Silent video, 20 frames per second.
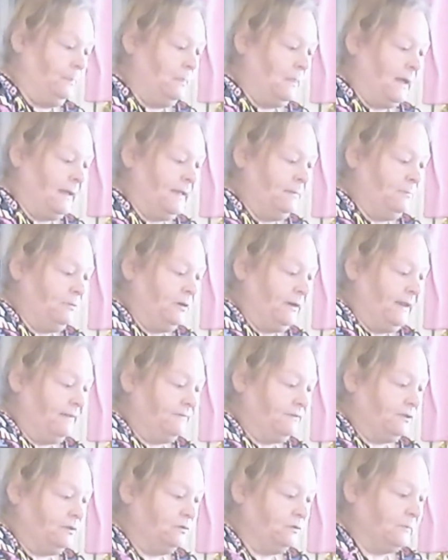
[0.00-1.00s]
I am going to
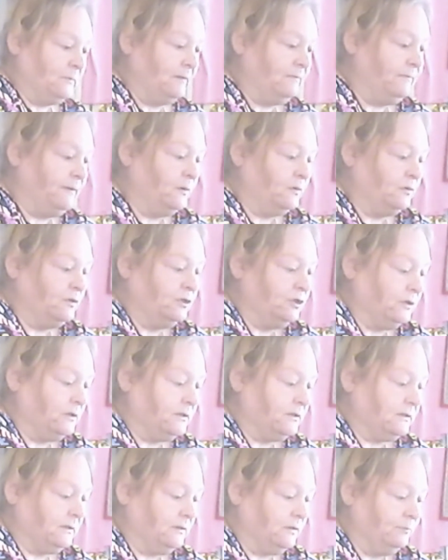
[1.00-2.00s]
have to use my fingers
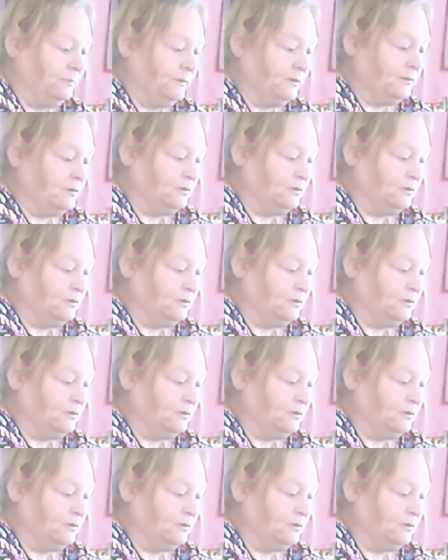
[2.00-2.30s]
just a little bit